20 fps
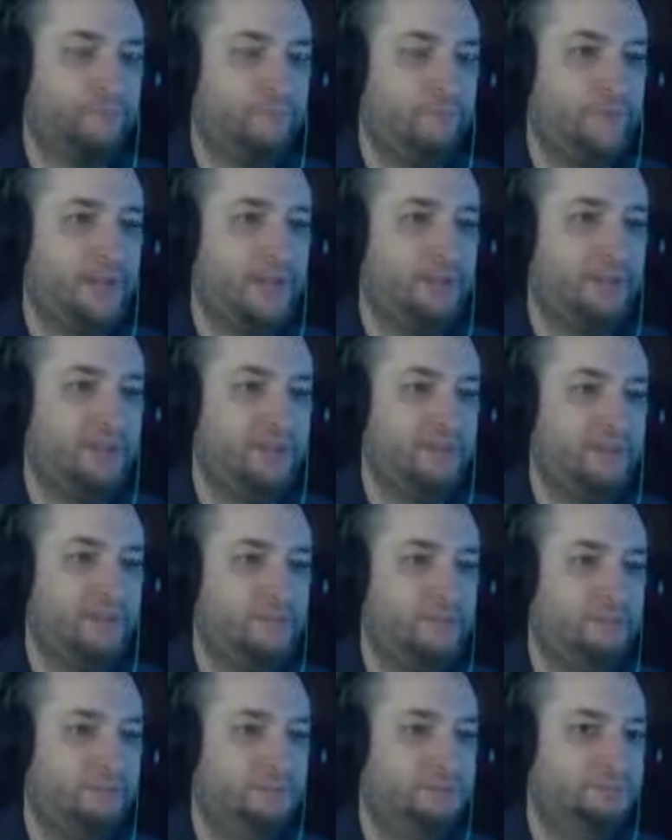Maybe.
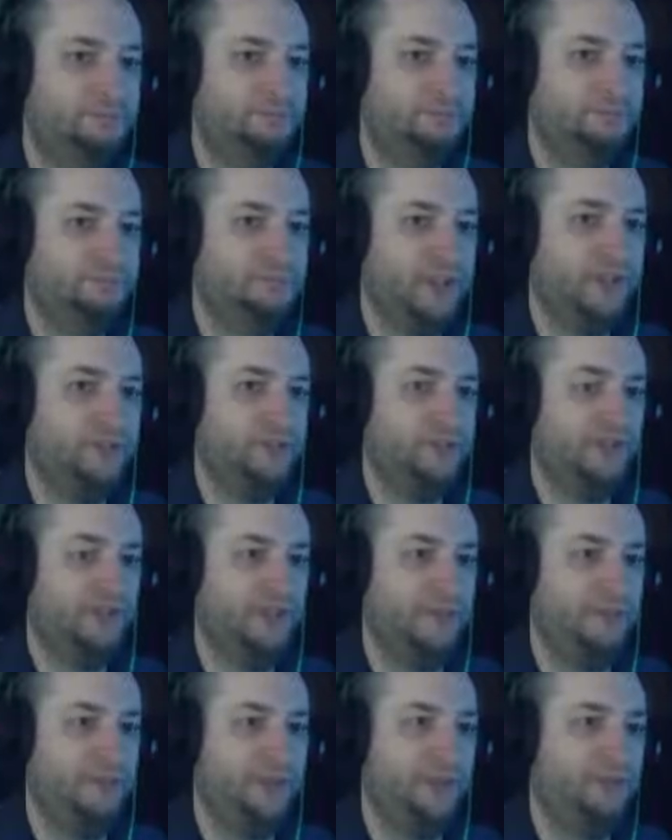If it'll
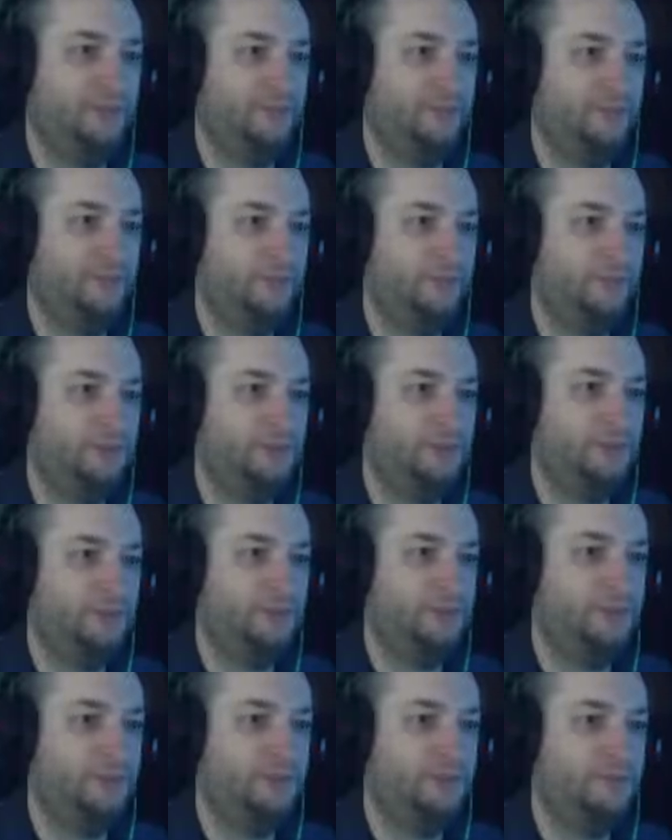let me.
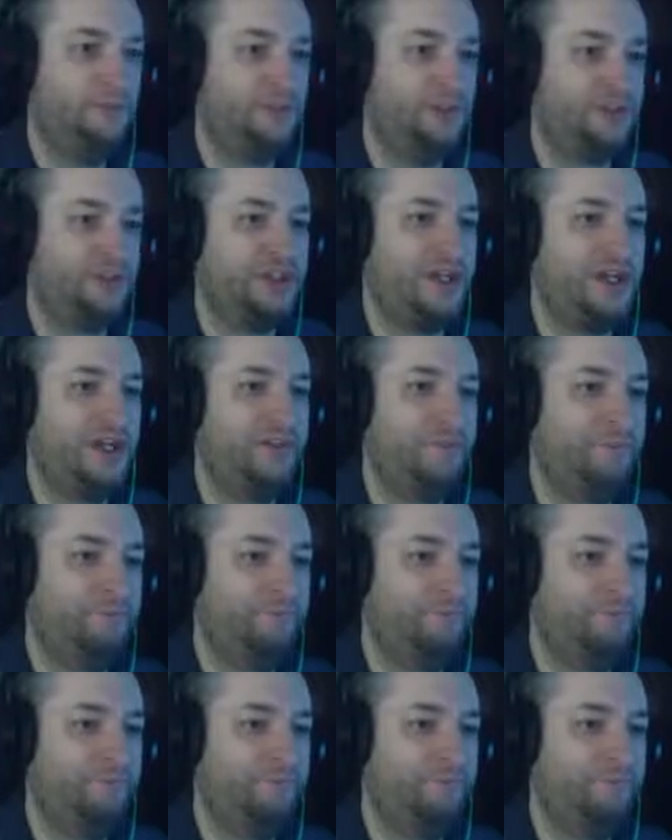We're gonna try.